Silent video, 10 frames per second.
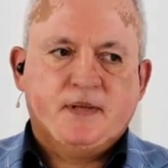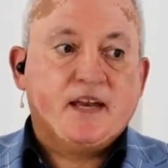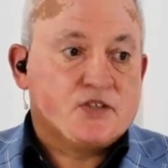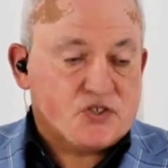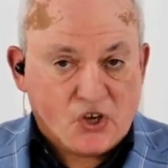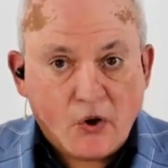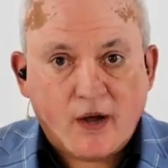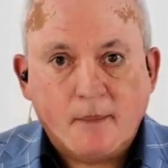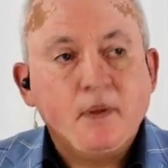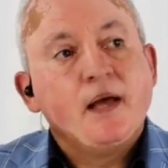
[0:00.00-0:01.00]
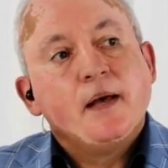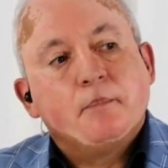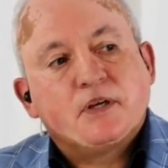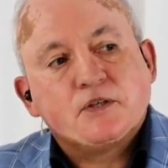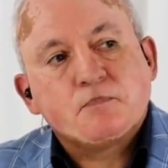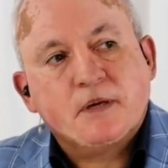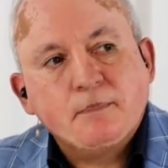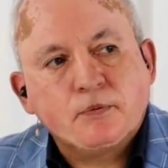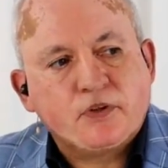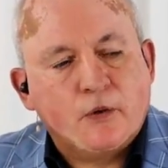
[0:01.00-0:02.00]
and it's time because
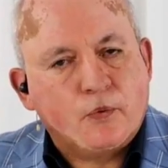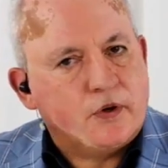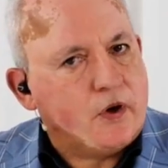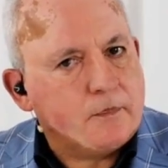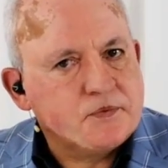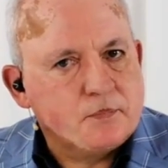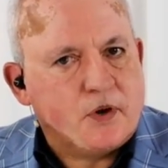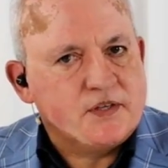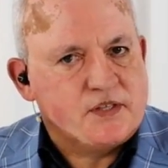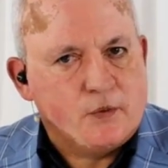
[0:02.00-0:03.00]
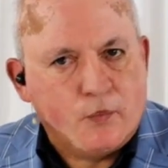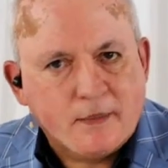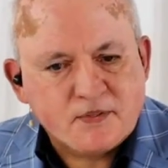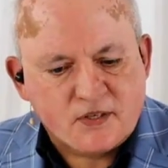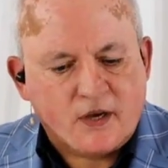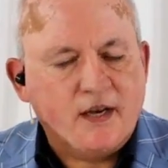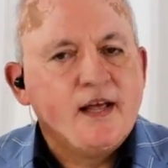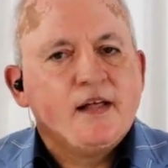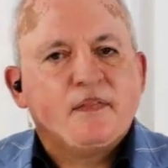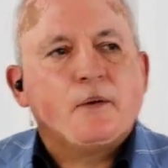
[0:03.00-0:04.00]
people don't want to optimize their website
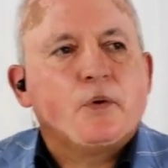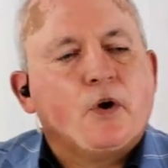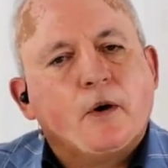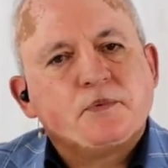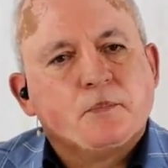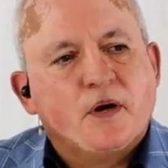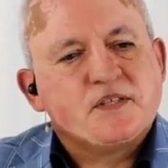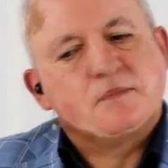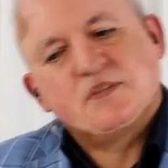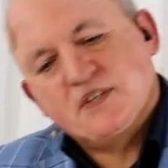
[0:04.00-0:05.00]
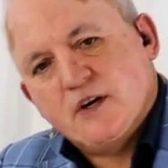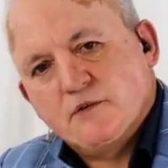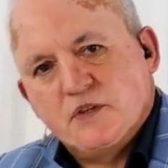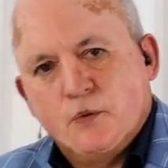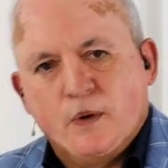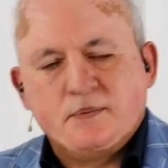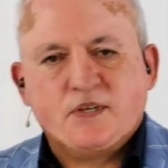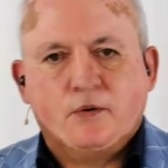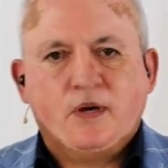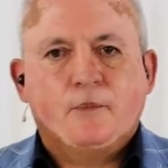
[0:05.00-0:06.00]
they want to optimize themselves and the
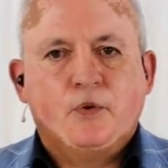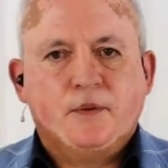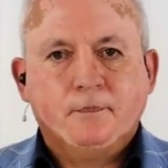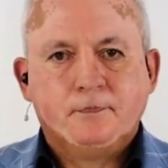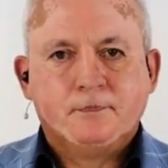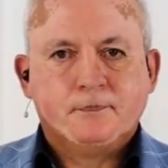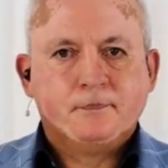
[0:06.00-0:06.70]
website will come with them